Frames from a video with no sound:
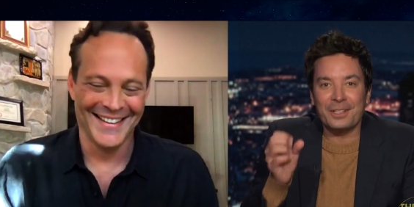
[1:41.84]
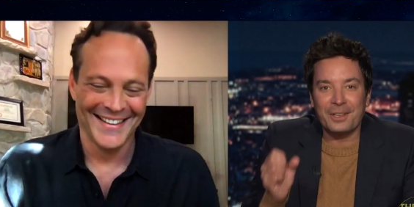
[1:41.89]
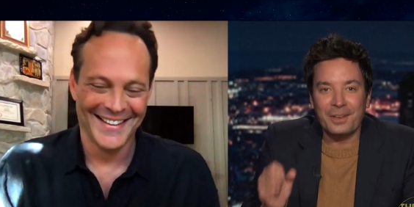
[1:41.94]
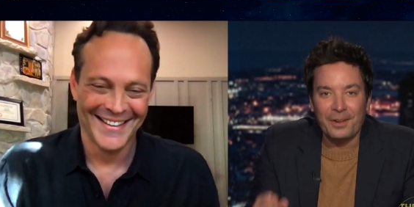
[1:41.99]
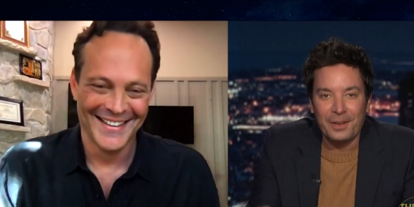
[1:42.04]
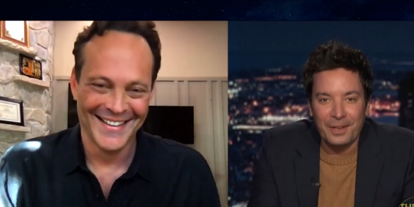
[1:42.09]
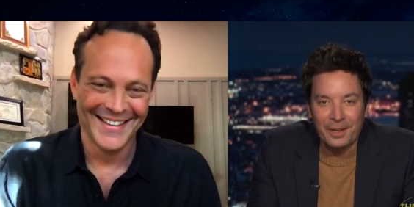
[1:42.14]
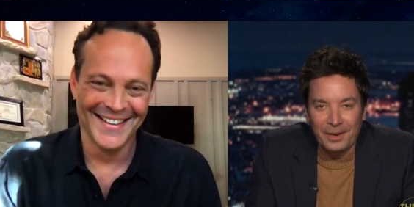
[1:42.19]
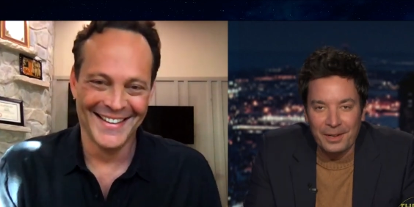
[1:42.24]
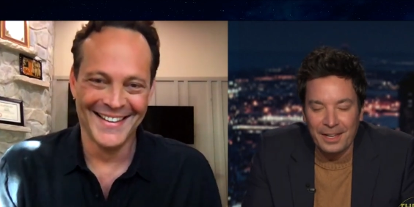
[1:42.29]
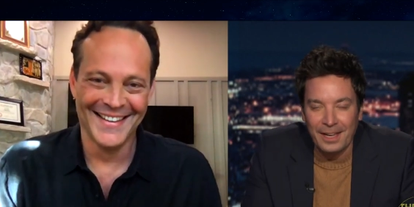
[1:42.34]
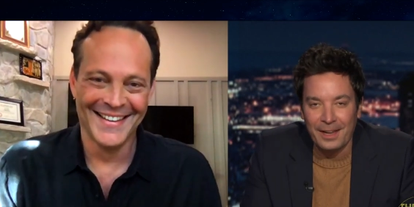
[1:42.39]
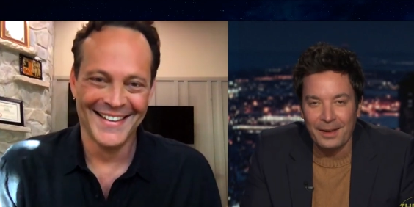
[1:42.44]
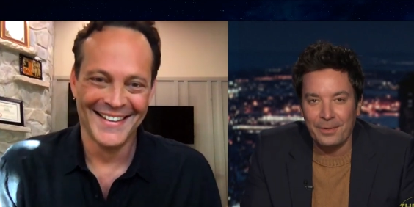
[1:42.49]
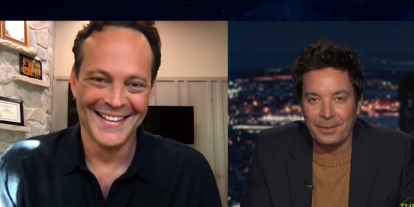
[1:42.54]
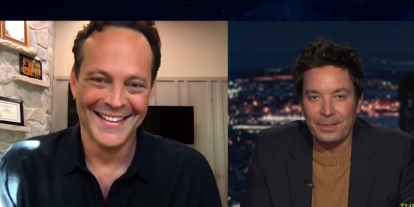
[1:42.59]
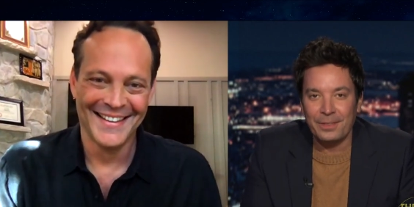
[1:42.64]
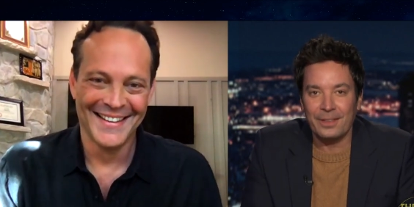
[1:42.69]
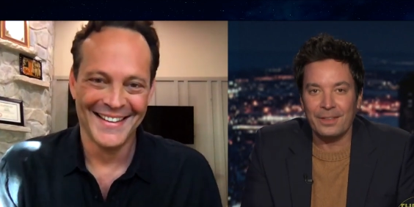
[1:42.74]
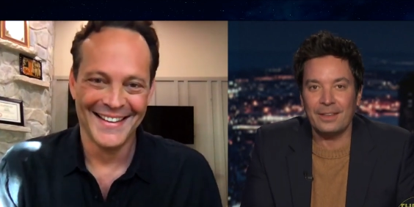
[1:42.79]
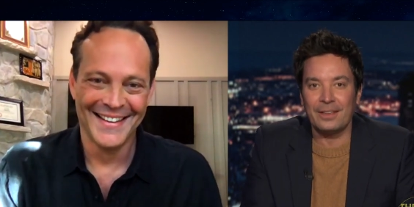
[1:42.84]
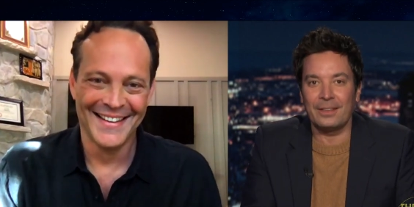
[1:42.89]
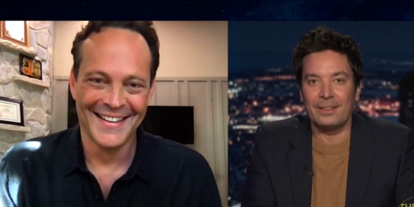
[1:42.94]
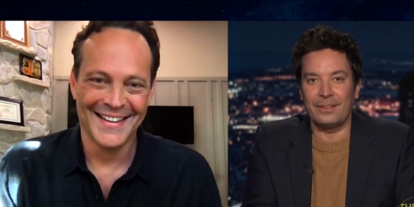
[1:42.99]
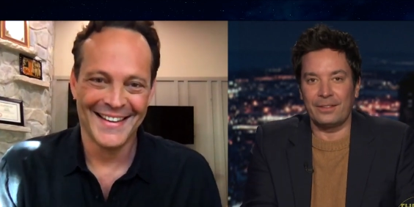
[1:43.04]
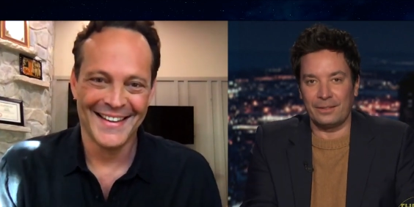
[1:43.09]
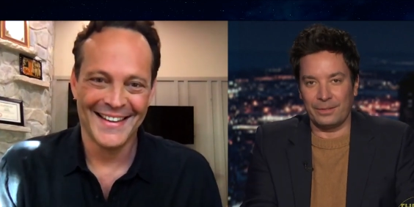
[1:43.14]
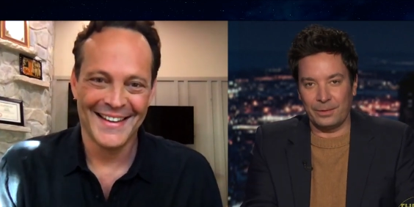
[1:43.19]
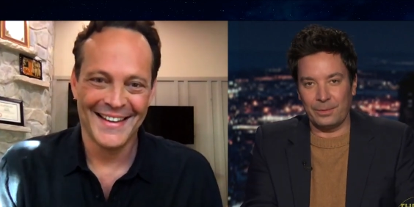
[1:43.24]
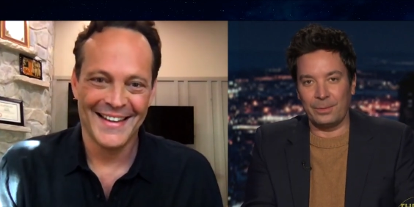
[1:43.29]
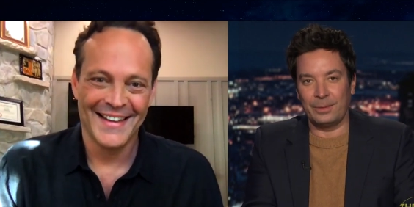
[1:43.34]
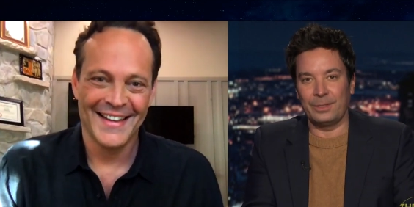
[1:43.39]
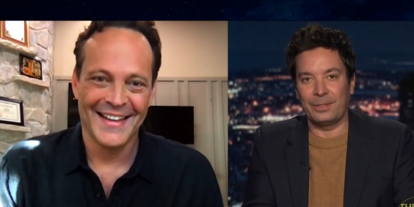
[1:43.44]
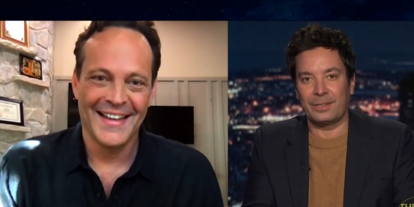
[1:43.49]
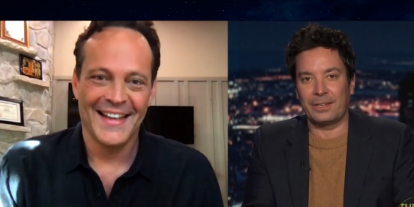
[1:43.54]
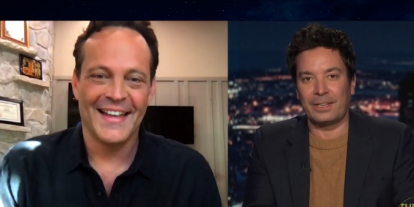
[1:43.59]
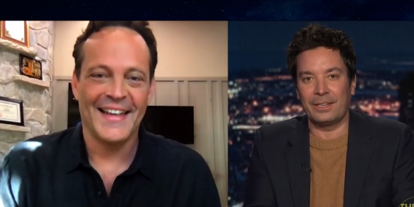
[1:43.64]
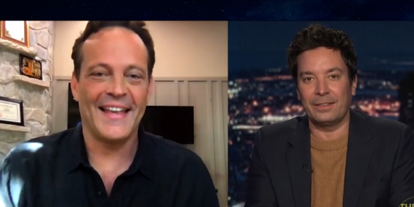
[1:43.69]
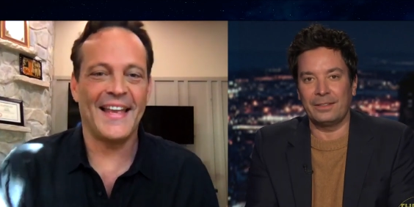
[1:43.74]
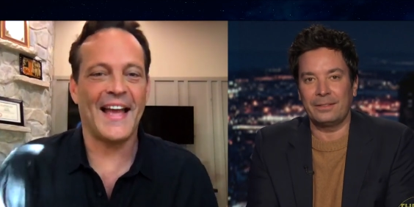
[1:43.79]
Speaker 1: going okay with uh, you and your
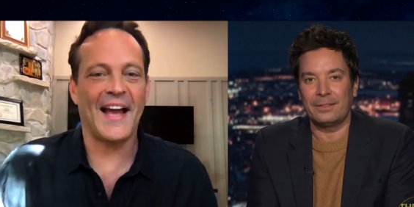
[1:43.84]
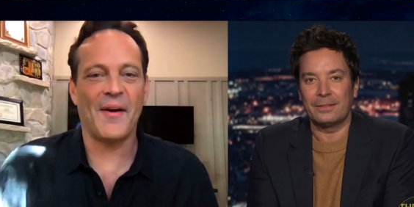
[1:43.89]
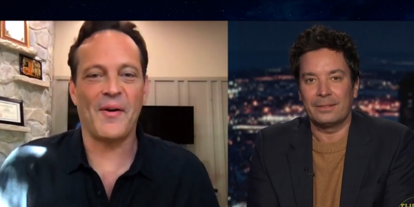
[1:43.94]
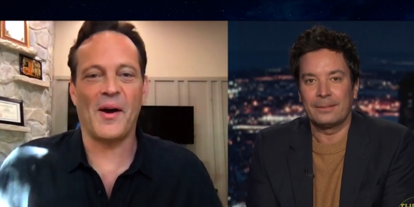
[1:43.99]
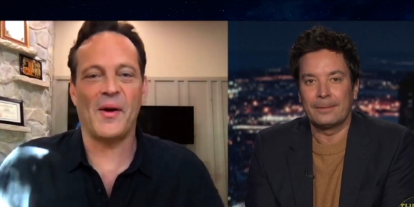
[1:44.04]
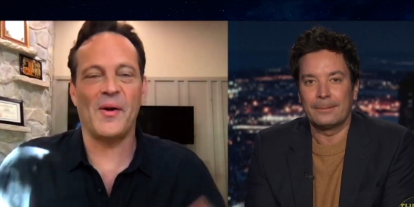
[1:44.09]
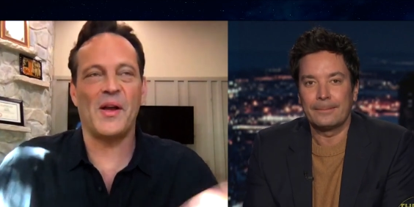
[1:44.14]
kids? Yeah,